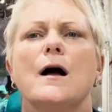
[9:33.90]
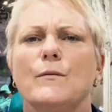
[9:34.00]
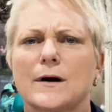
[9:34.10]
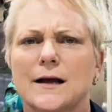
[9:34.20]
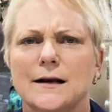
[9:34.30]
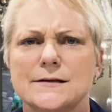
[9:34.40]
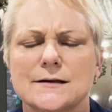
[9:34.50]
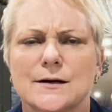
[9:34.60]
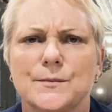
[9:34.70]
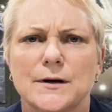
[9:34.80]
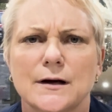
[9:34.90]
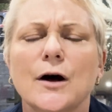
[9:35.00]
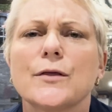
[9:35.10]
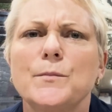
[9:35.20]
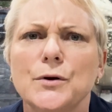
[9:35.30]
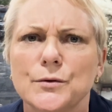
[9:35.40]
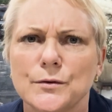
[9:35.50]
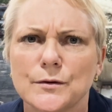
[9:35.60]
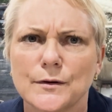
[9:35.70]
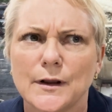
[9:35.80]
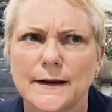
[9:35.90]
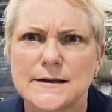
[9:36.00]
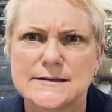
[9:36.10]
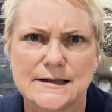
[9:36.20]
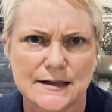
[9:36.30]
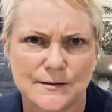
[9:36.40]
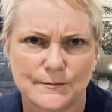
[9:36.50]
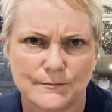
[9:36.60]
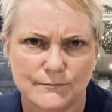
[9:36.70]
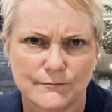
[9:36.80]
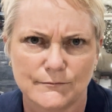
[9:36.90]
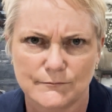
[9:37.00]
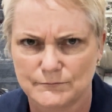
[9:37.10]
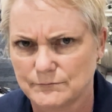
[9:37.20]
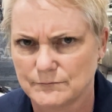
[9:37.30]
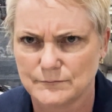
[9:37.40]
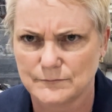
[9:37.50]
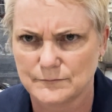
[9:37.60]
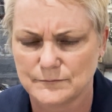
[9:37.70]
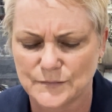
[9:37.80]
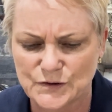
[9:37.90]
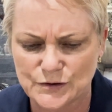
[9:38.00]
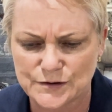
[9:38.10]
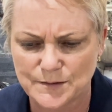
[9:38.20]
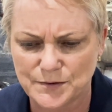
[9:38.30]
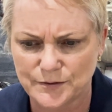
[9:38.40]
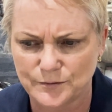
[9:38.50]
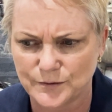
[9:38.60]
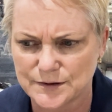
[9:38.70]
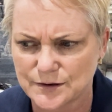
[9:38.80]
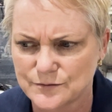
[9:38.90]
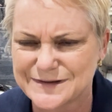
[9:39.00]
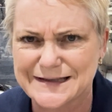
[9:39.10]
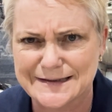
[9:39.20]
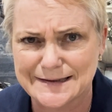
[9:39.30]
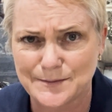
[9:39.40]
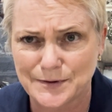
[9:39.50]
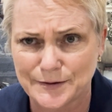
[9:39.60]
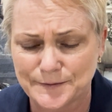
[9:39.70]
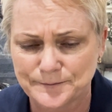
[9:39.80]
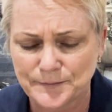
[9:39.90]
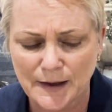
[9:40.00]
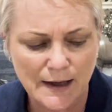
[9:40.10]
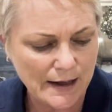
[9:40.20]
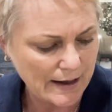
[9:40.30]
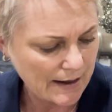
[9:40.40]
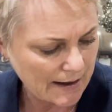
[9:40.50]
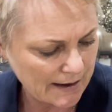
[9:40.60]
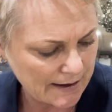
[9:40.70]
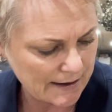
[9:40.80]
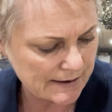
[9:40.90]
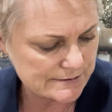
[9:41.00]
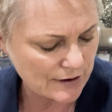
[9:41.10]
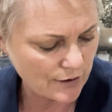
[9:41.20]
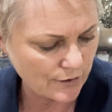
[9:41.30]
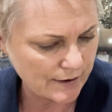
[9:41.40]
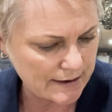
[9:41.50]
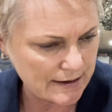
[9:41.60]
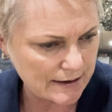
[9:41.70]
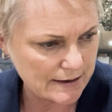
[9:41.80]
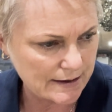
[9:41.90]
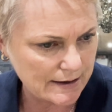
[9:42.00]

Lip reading: what colour did I buy? Oh, the blue, like the denim dirty blue, what do you call dusty blue. And I